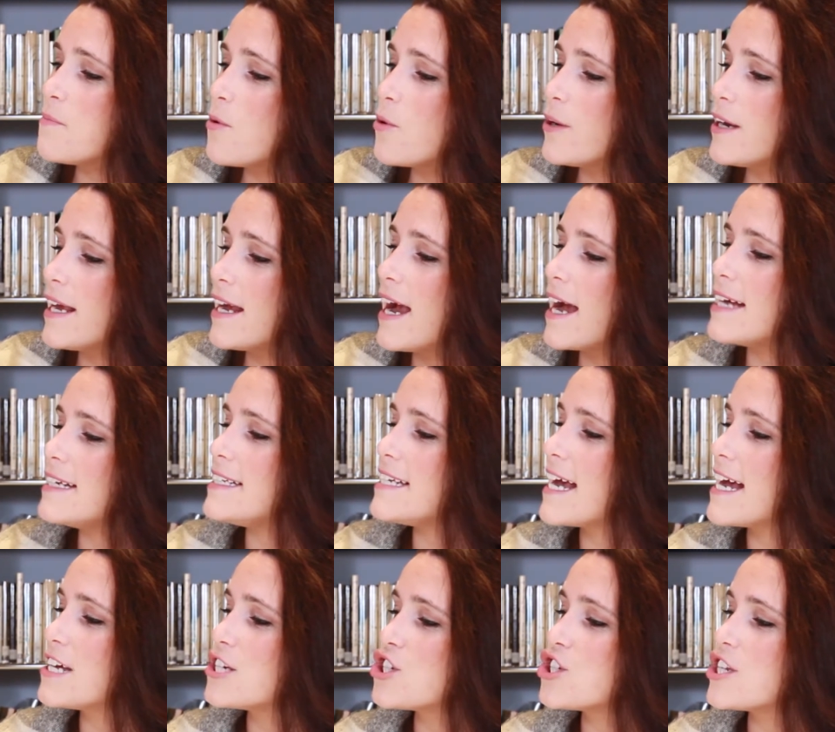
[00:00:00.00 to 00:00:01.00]
morning, I
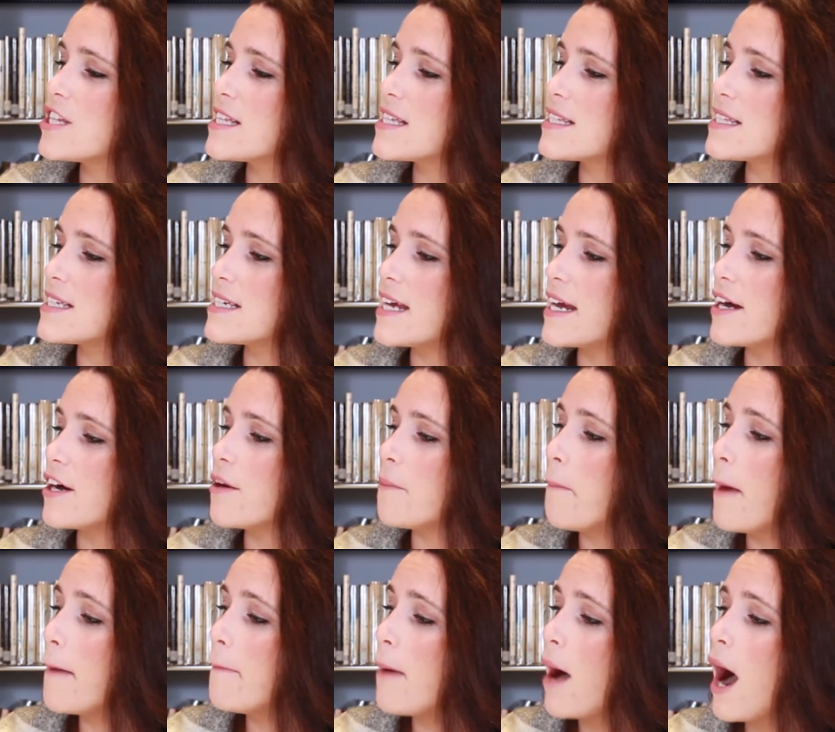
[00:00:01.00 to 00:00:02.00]
dashed to the stair.
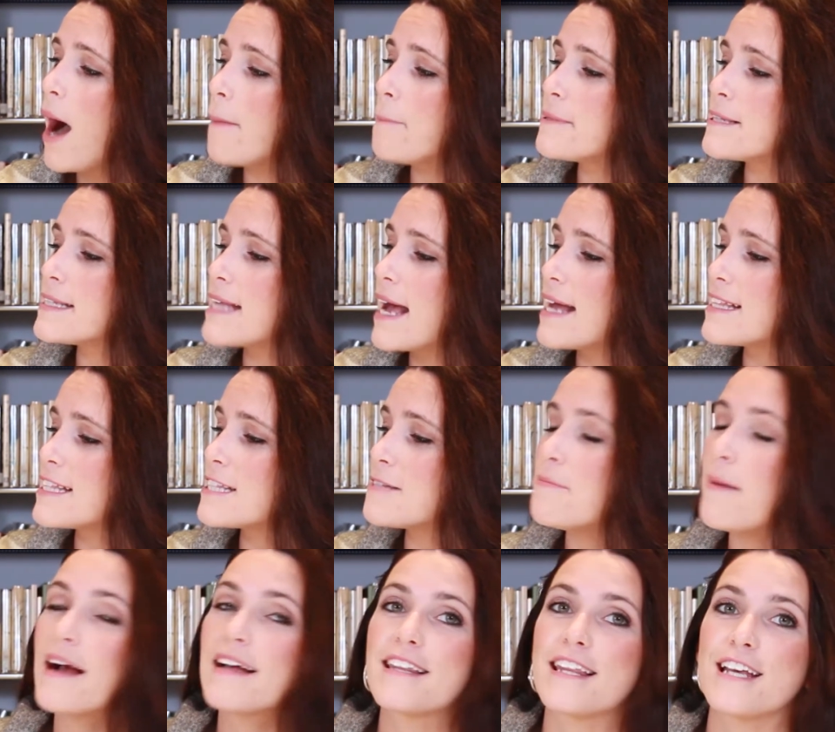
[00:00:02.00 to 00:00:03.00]
My pop sat
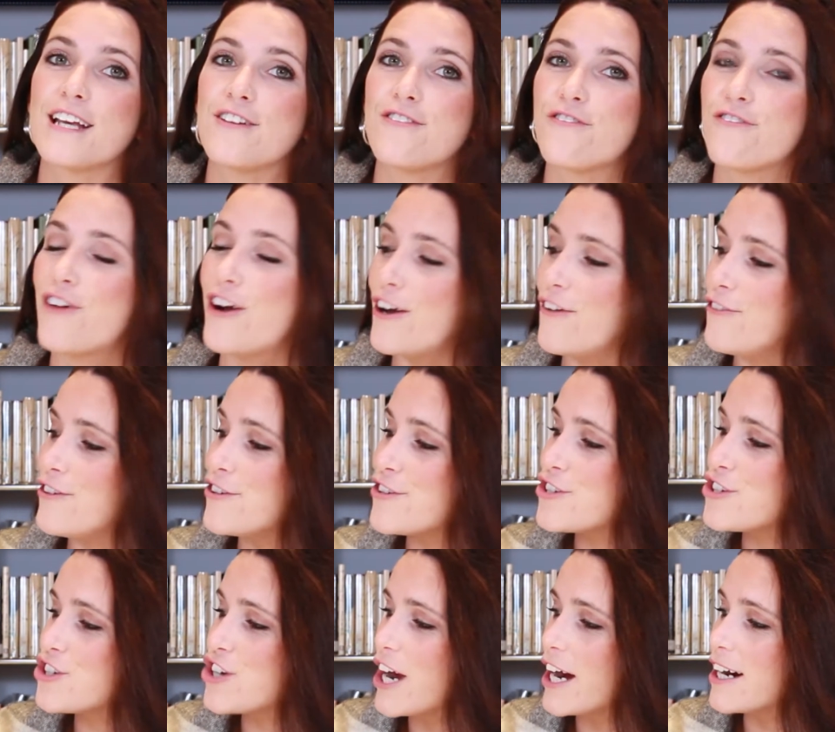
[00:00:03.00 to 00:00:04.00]
smiling in front of his
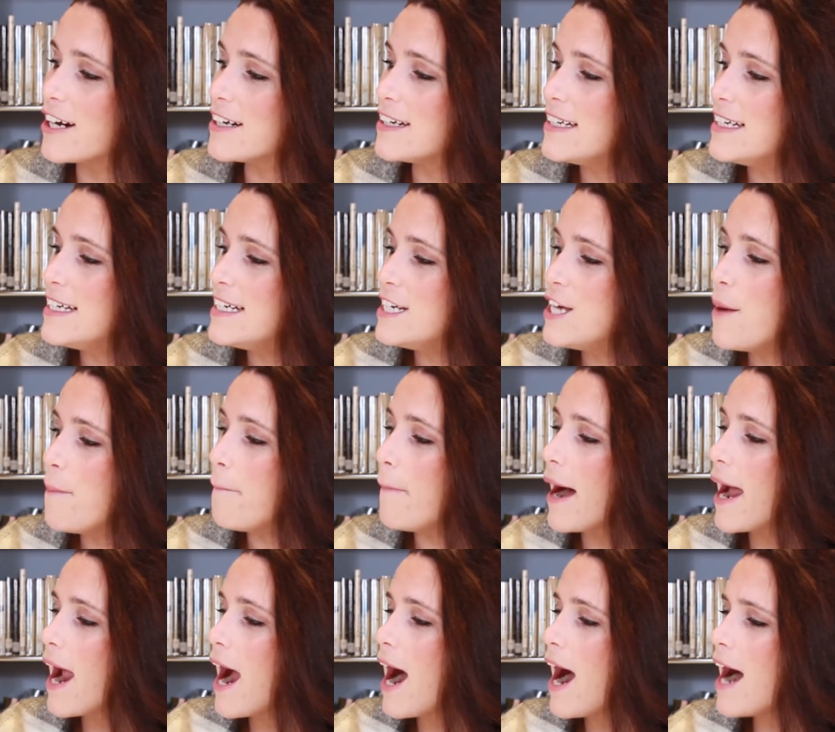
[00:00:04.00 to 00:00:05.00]
chair.
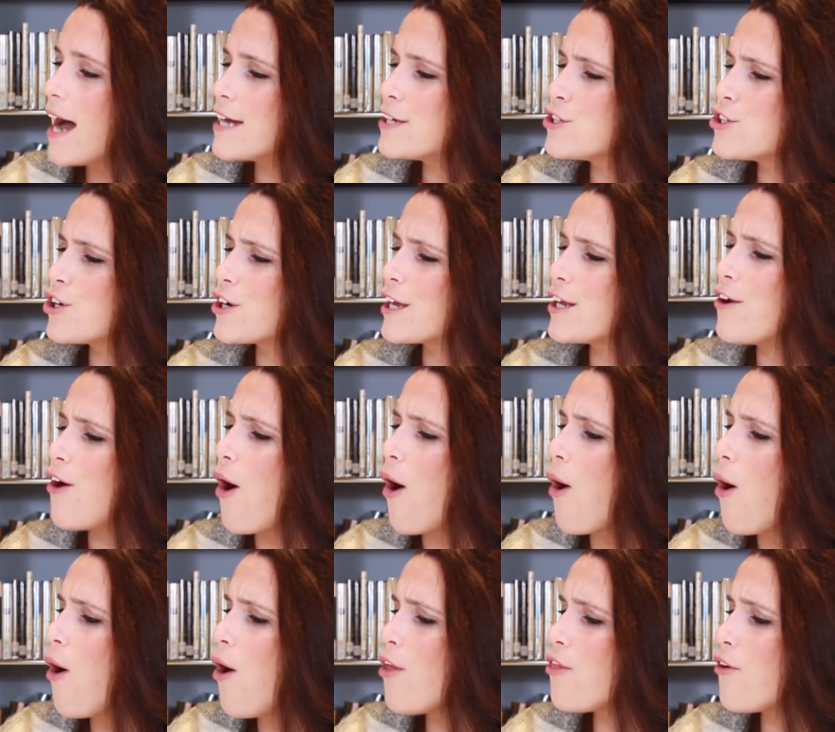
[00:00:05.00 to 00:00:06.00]
My eye took in
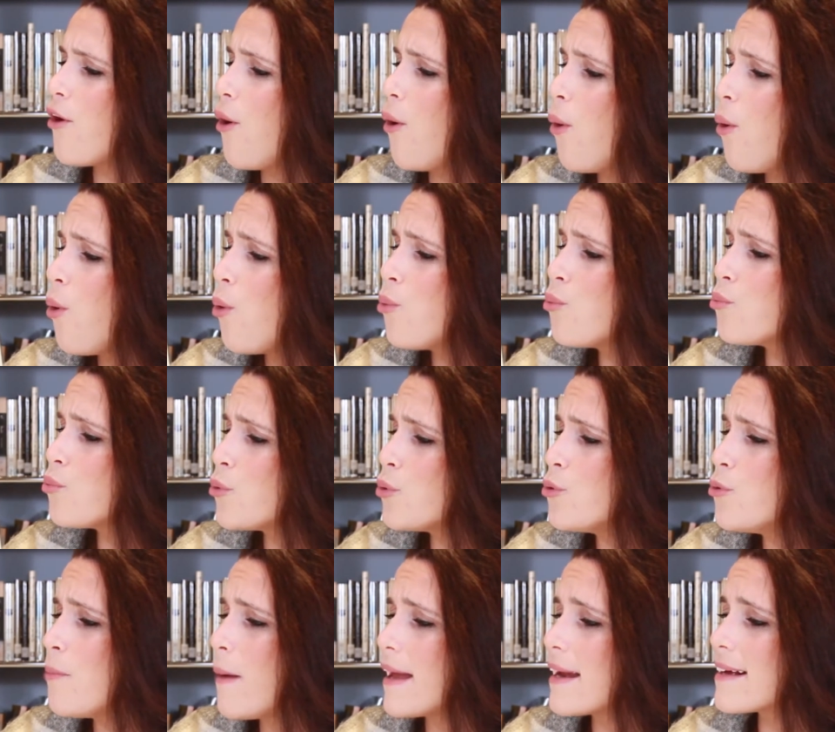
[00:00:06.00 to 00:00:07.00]
all the whole
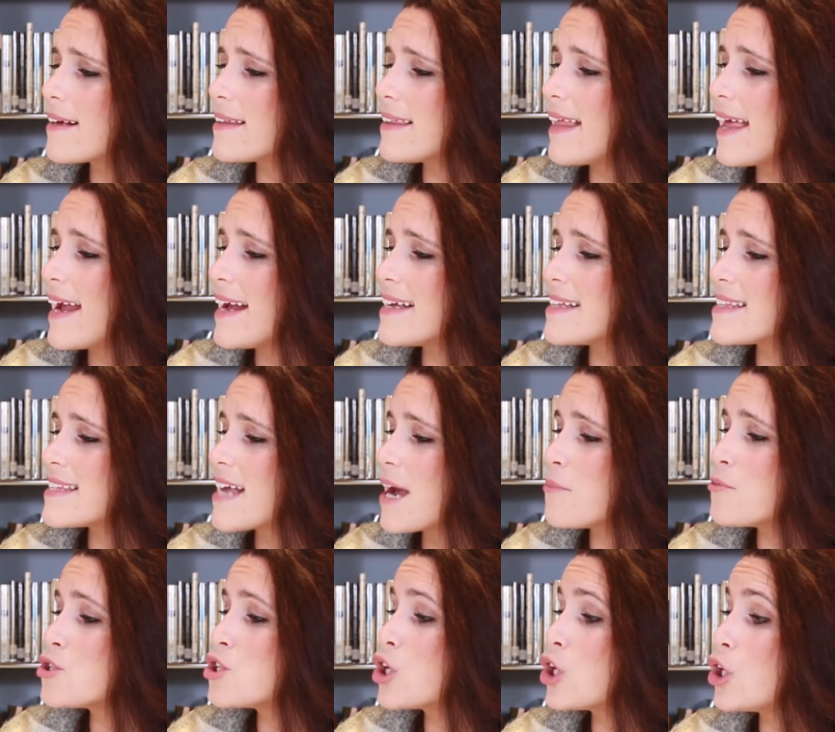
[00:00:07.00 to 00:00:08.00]
room at a glance. I
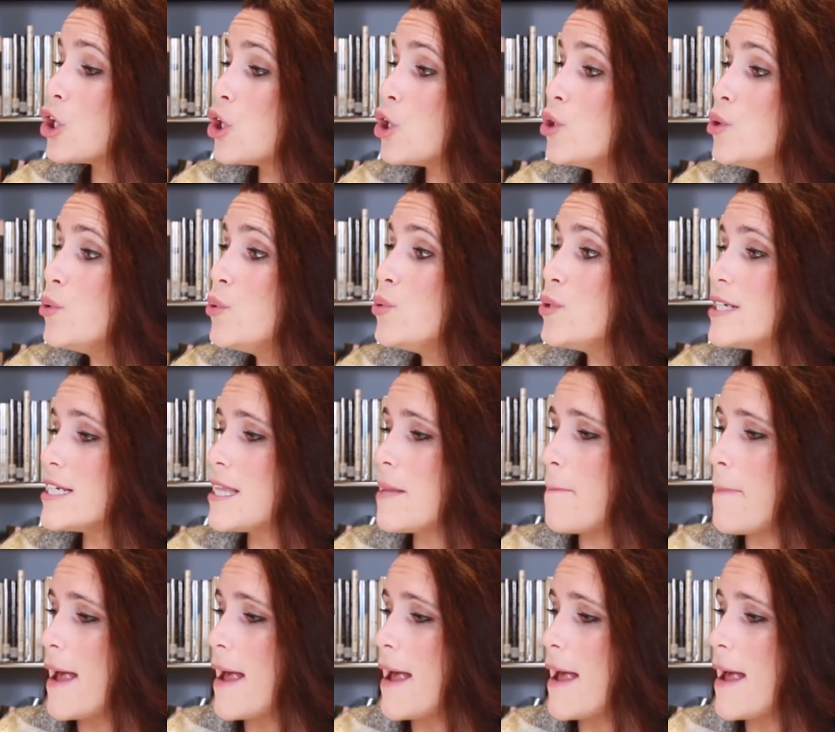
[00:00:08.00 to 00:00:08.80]
was glued to the